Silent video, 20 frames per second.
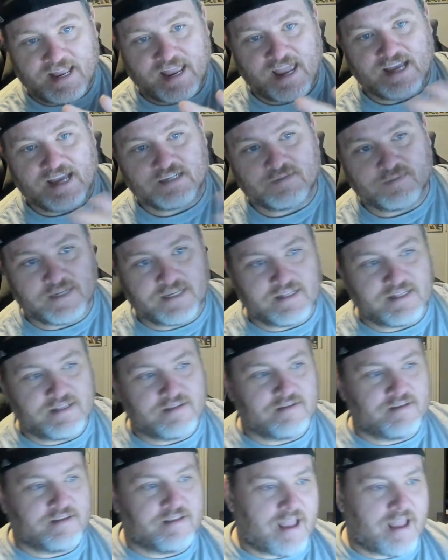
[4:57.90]
X-Men
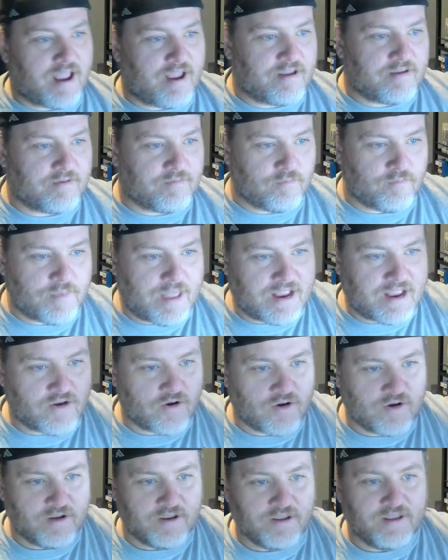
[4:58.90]

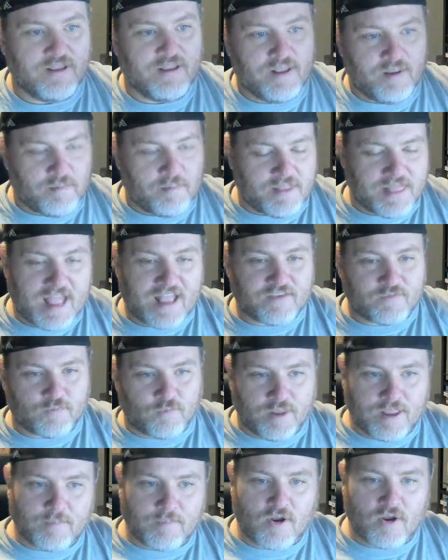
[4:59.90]
later. But that's
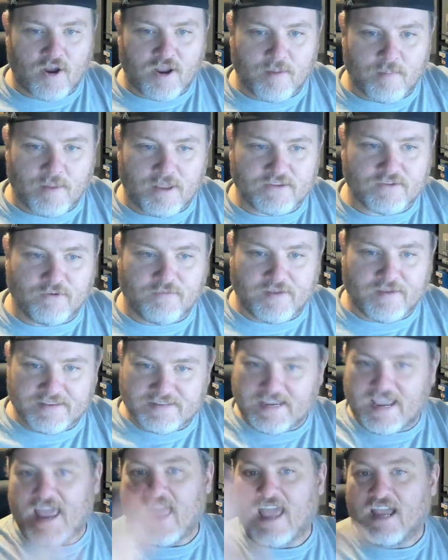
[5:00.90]
when I'm talking about. So if I
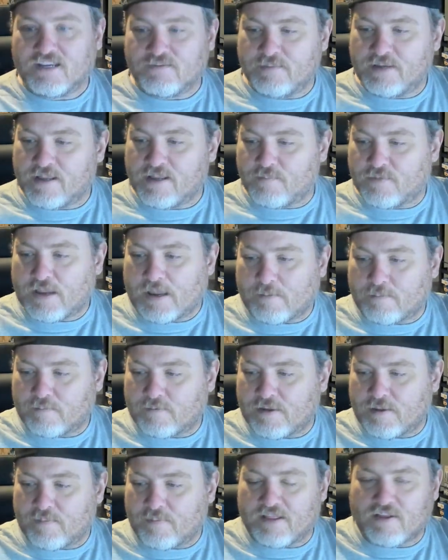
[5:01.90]
say X-Men, I'm
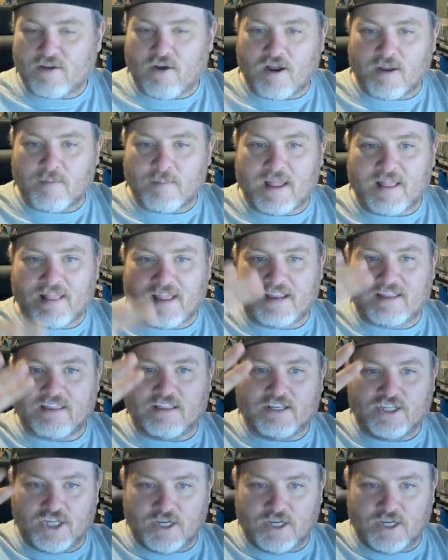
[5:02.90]
typically talking about like the Jim